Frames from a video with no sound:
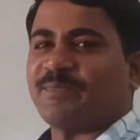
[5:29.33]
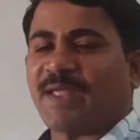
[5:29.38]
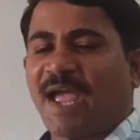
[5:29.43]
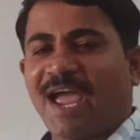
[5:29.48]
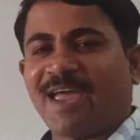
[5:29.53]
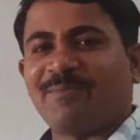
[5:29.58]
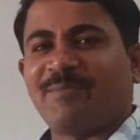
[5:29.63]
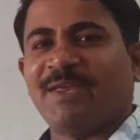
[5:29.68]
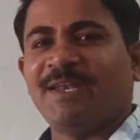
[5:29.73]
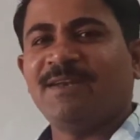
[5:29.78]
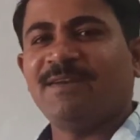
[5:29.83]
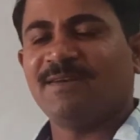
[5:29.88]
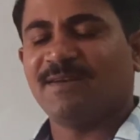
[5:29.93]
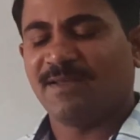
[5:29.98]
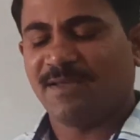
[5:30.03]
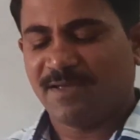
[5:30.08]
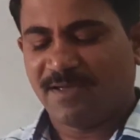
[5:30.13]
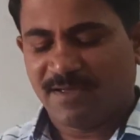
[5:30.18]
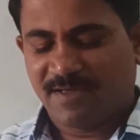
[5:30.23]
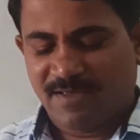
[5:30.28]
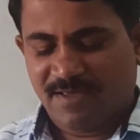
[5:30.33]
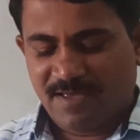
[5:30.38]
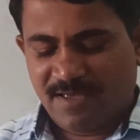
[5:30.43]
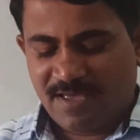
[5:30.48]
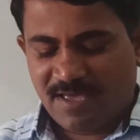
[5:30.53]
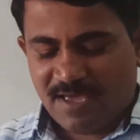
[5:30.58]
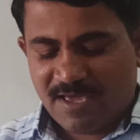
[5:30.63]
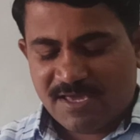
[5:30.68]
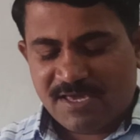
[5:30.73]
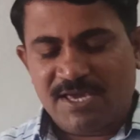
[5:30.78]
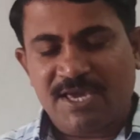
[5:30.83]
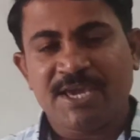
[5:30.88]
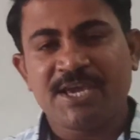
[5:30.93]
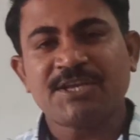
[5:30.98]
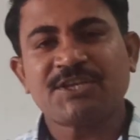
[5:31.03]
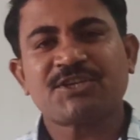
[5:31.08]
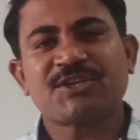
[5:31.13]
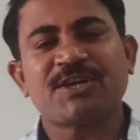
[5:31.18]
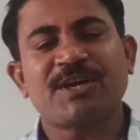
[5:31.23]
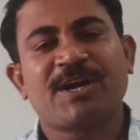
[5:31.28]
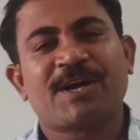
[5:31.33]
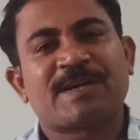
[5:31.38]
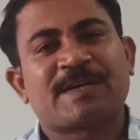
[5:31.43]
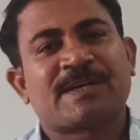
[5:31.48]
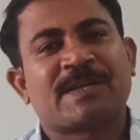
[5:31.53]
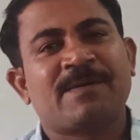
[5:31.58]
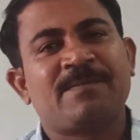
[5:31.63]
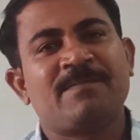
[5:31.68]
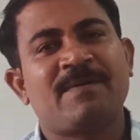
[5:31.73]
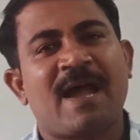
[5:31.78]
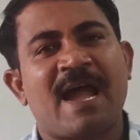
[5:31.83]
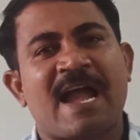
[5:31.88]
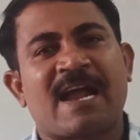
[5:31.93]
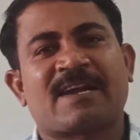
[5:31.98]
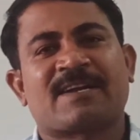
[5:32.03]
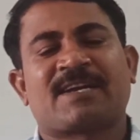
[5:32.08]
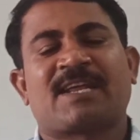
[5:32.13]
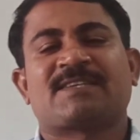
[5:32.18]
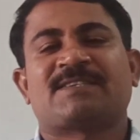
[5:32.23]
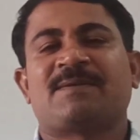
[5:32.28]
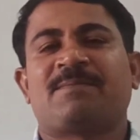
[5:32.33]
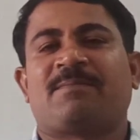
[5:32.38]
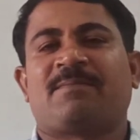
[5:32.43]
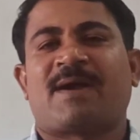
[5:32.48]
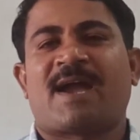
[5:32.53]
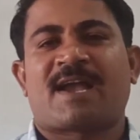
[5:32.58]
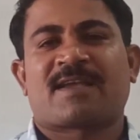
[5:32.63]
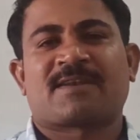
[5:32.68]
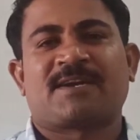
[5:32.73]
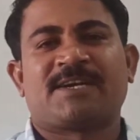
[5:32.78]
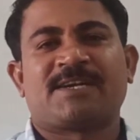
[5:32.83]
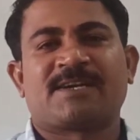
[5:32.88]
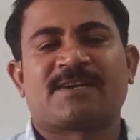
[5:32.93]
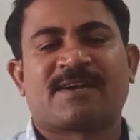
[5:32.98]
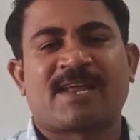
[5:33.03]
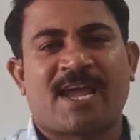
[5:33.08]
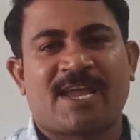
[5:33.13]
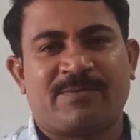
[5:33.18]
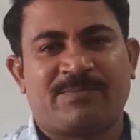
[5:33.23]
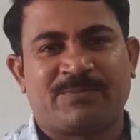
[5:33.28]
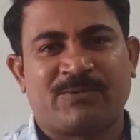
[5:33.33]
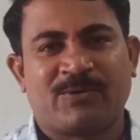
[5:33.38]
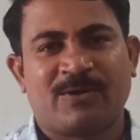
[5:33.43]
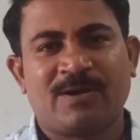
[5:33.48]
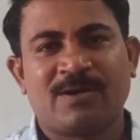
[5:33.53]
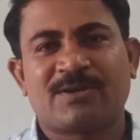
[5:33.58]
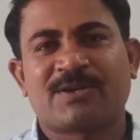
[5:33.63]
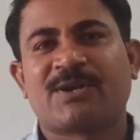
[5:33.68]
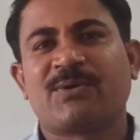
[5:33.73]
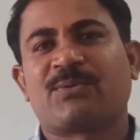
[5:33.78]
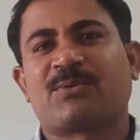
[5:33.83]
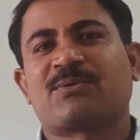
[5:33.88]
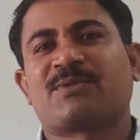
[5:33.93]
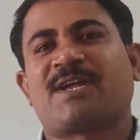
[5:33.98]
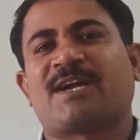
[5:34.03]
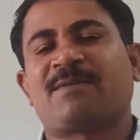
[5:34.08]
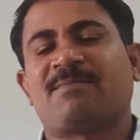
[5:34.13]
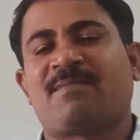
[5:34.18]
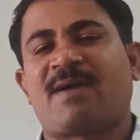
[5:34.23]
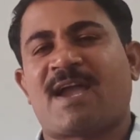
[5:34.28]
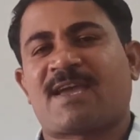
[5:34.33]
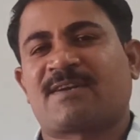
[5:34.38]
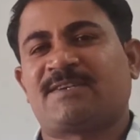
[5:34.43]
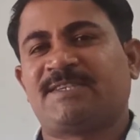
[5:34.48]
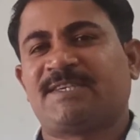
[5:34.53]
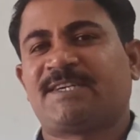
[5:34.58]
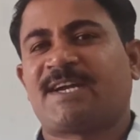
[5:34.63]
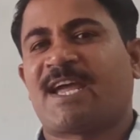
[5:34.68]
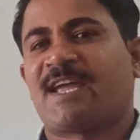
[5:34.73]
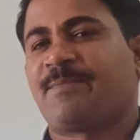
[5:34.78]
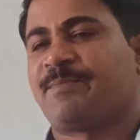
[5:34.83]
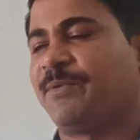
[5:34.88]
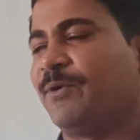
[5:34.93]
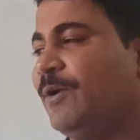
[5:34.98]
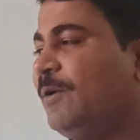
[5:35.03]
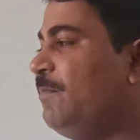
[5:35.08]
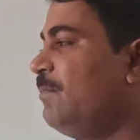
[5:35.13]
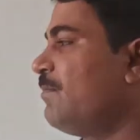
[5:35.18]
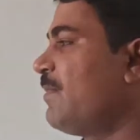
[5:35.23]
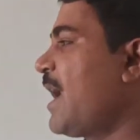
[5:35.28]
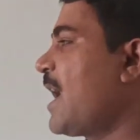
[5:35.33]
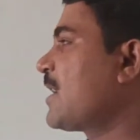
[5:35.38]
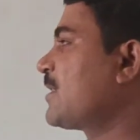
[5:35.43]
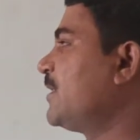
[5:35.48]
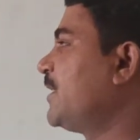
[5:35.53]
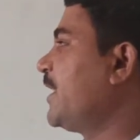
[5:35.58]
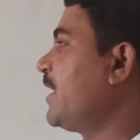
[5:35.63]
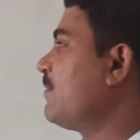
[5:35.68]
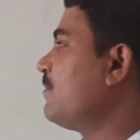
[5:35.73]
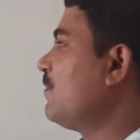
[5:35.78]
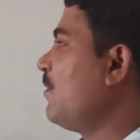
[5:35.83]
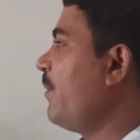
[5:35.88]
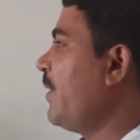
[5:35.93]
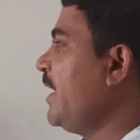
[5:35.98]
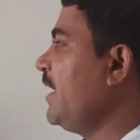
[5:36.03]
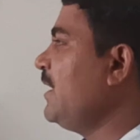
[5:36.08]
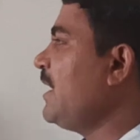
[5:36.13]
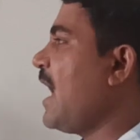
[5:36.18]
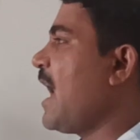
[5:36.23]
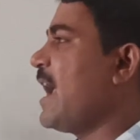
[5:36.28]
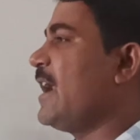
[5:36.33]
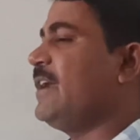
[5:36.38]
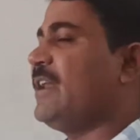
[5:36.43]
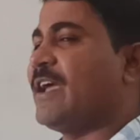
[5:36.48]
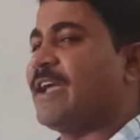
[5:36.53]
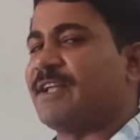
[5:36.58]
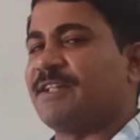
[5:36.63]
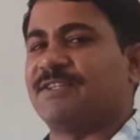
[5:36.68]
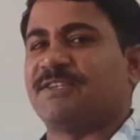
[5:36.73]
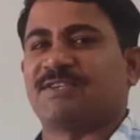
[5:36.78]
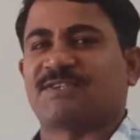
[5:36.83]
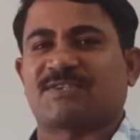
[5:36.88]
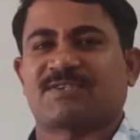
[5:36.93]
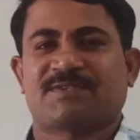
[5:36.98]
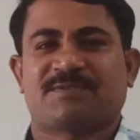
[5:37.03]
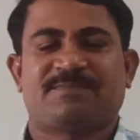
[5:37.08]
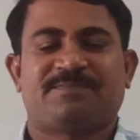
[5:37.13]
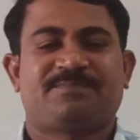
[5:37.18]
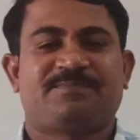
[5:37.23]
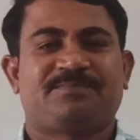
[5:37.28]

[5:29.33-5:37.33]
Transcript: I mean each atom act as a magnetic dipole. Due to that magnetic dipole, magnetic moment had existed.